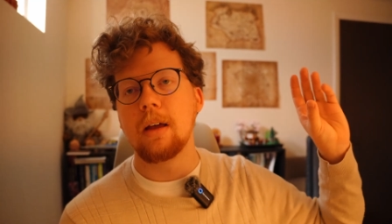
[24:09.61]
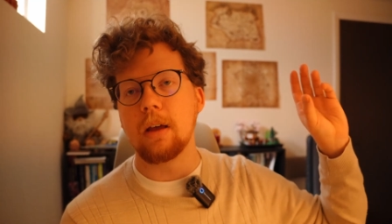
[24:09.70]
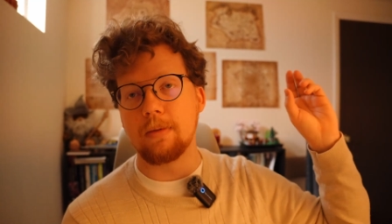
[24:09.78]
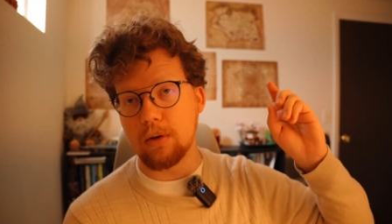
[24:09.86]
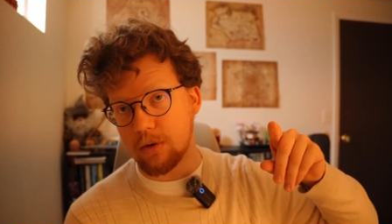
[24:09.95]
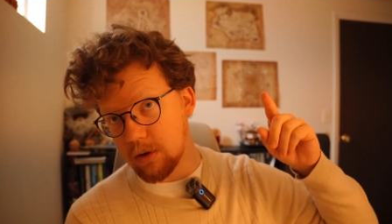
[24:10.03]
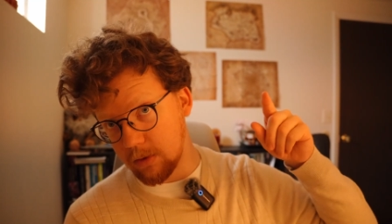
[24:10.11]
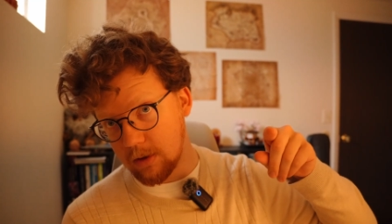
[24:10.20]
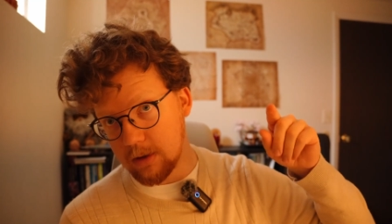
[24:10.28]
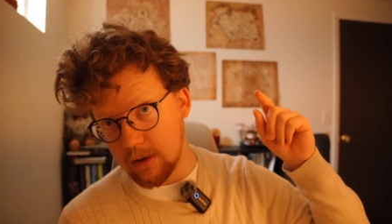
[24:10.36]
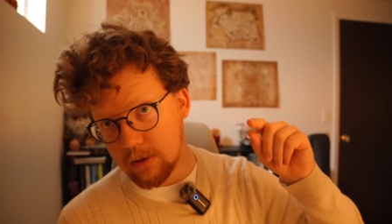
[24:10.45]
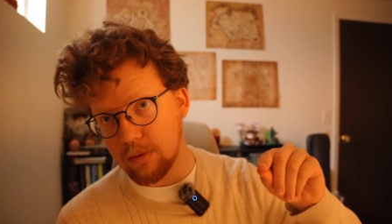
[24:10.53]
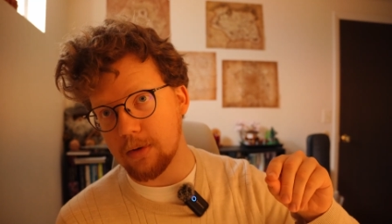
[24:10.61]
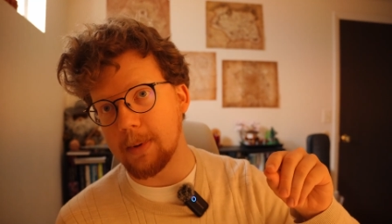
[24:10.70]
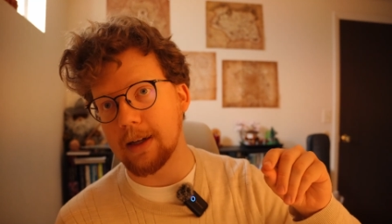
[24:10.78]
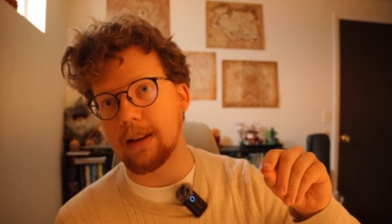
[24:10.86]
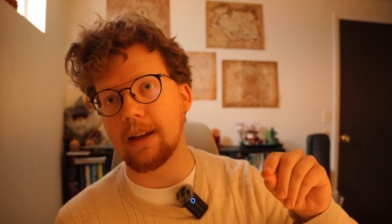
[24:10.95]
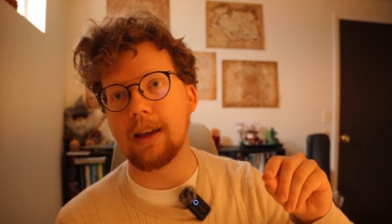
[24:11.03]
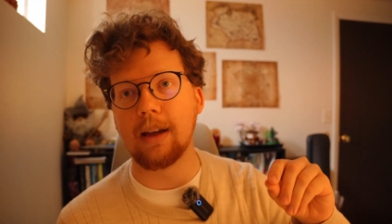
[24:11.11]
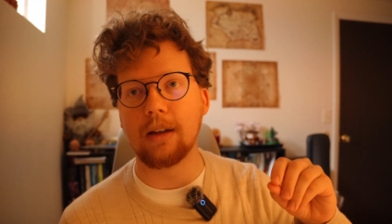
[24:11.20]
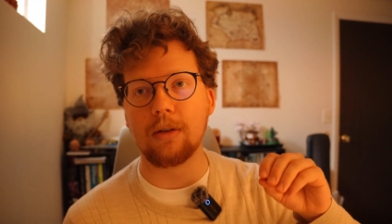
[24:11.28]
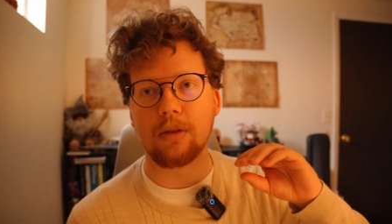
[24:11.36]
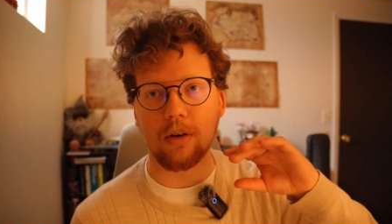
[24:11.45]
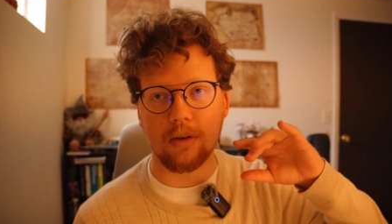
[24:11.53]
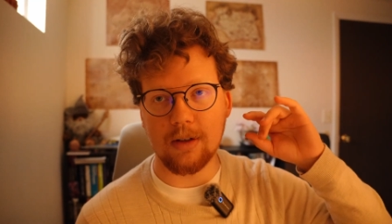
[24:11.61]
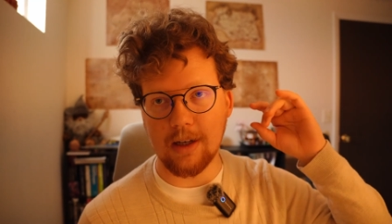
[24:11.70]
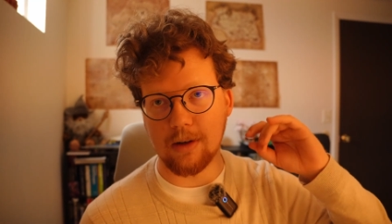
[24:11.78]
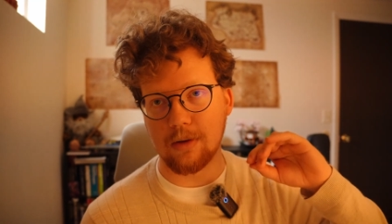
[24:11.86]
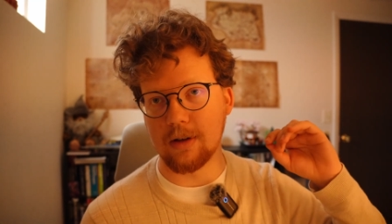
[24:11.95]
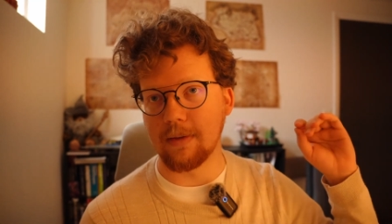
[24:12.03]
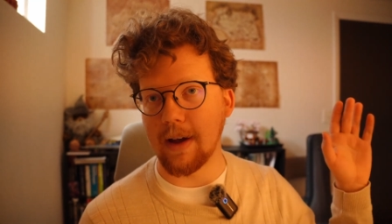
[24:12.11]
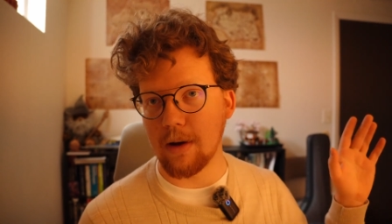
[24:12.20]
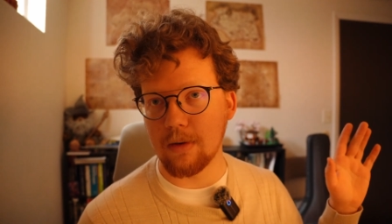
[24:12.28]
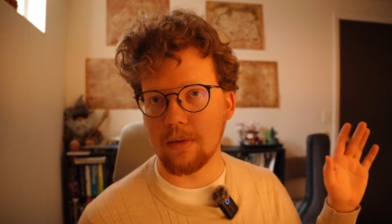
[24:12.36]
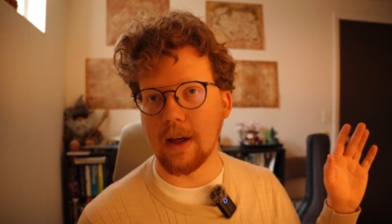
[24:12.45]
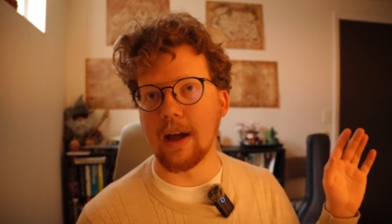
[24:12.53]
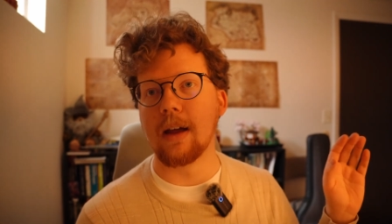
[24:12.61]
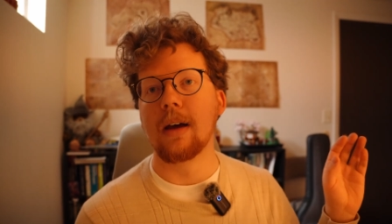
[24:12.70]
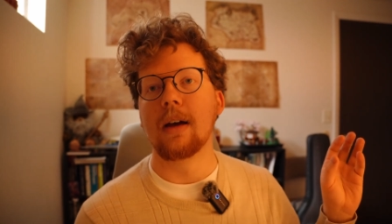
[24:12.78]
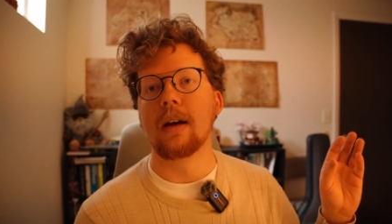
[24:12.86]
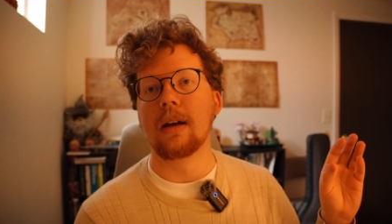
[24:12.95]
If you start to disrespect the king, you start to take yourself out of that,